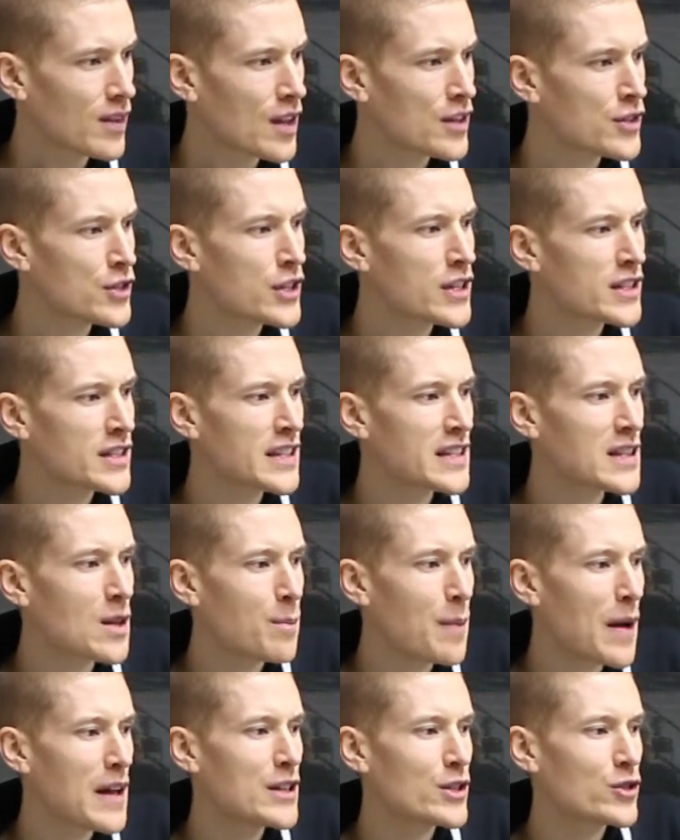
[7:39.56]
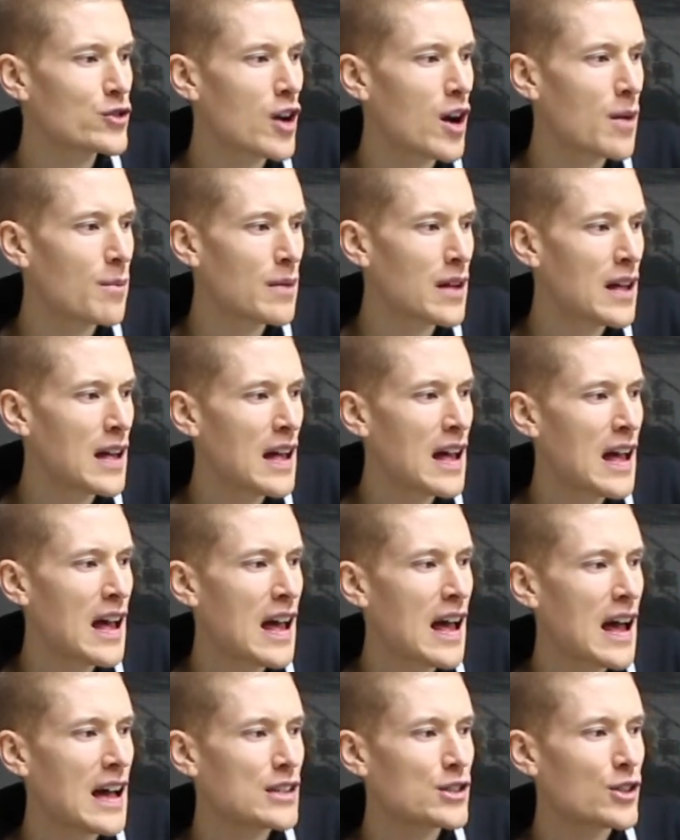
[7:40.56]
So you can see the bass drum
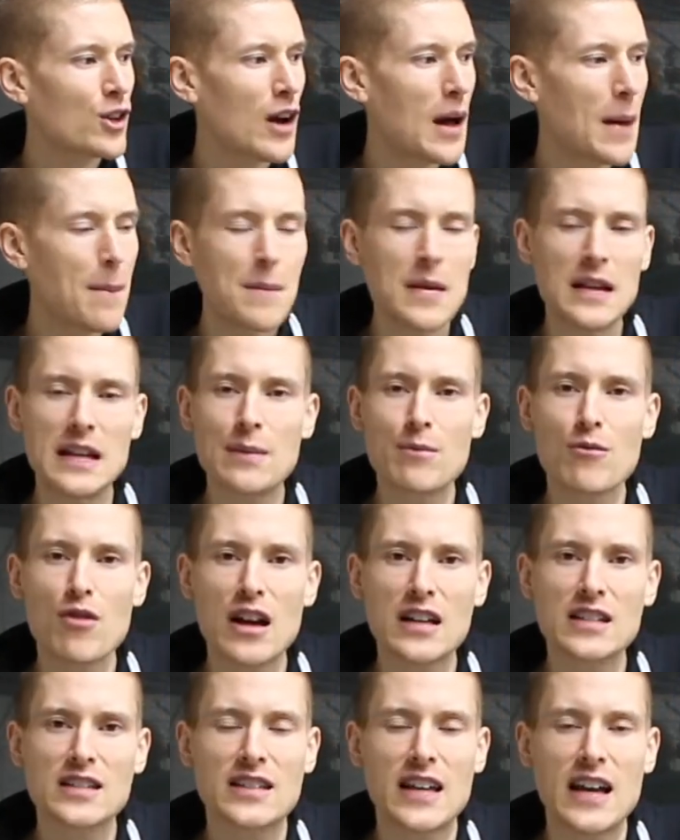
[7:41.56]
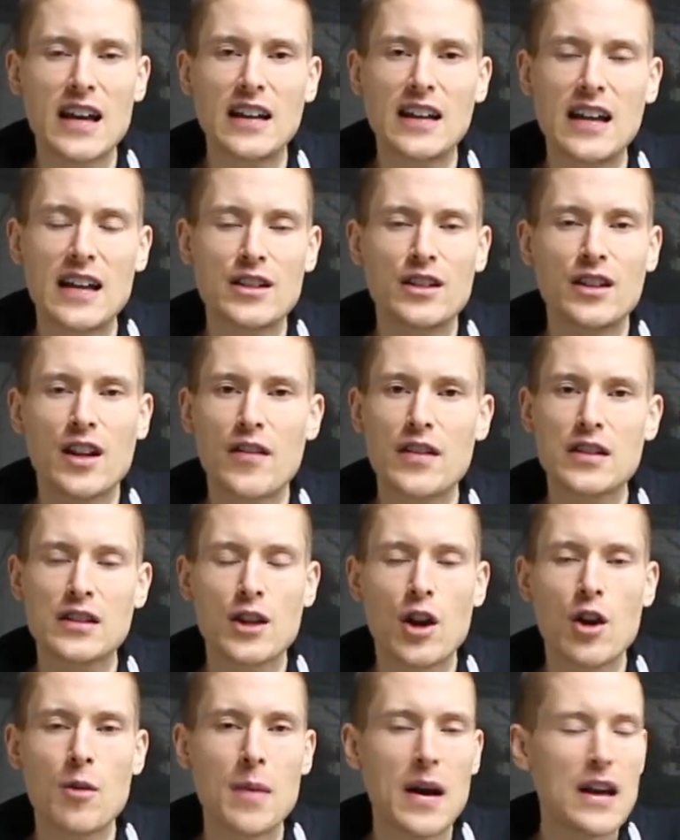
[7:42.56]
has got a minim rest there, letting you know there's
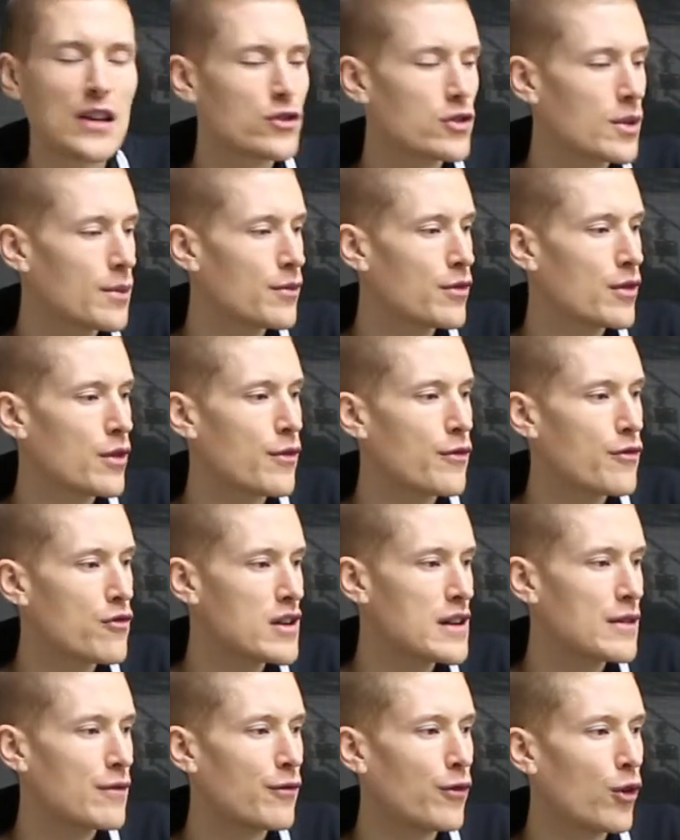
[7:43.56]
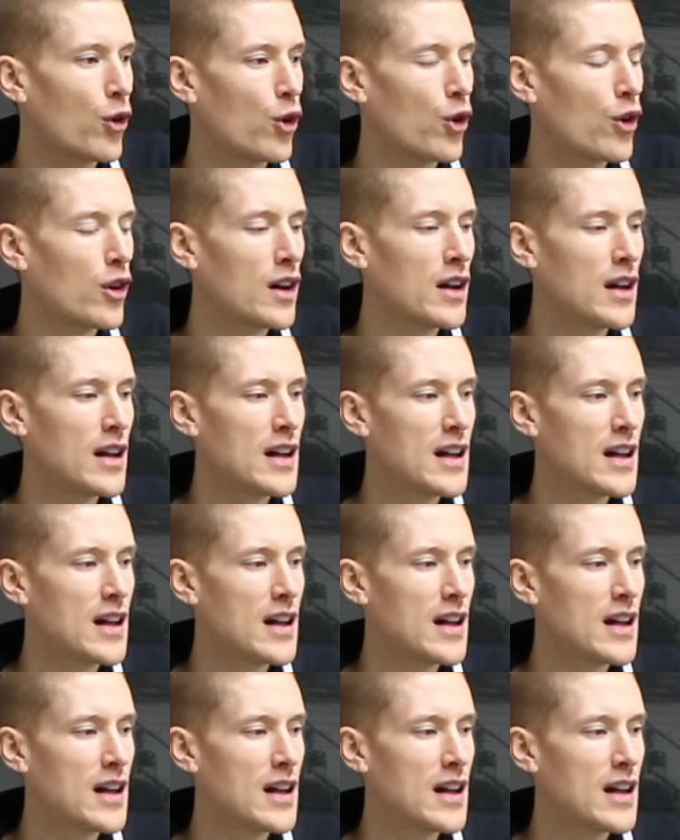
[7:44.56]
no bass drum for the 3 and 4.